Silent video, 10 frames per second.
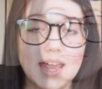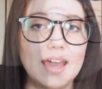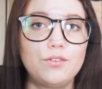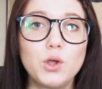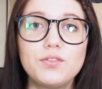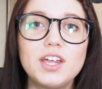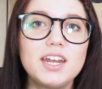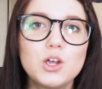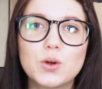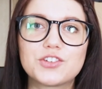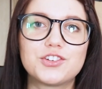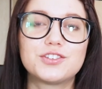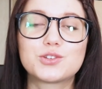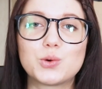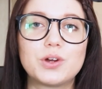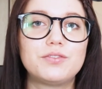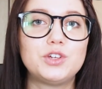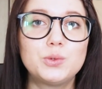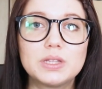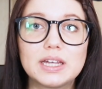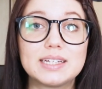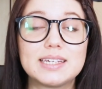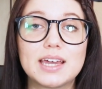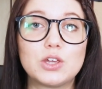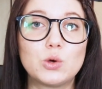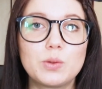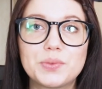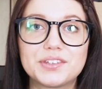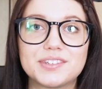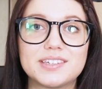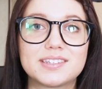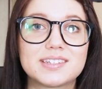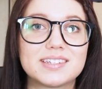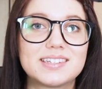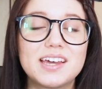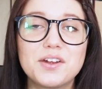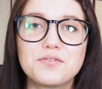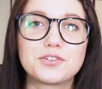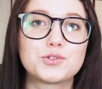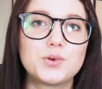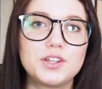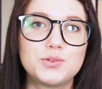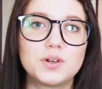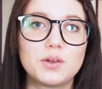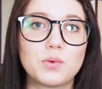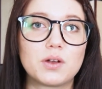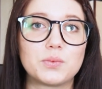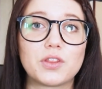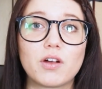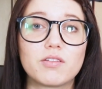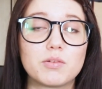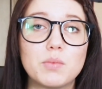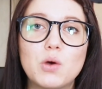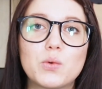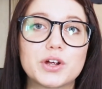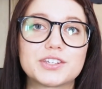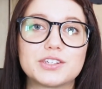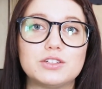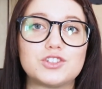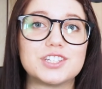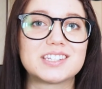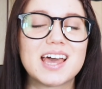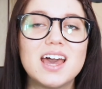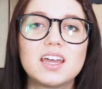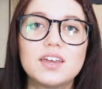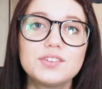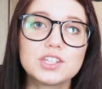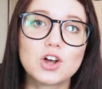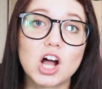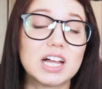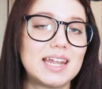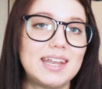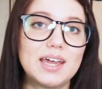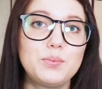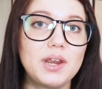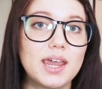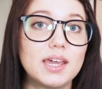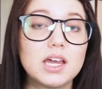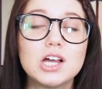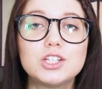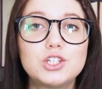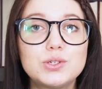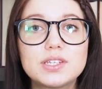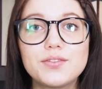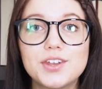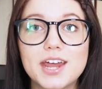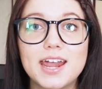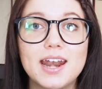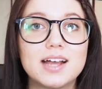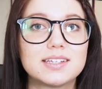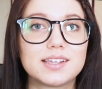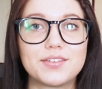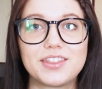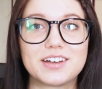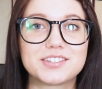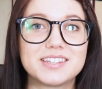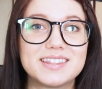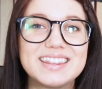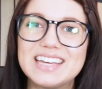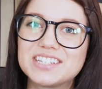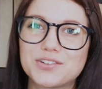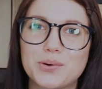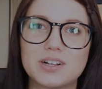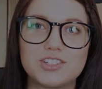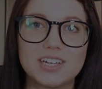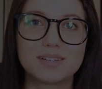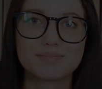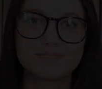If you have any questions or if you would like to get your business set up for 2021 with our remote work solutions, give us a call at 918-279-7000. Thanks for watching.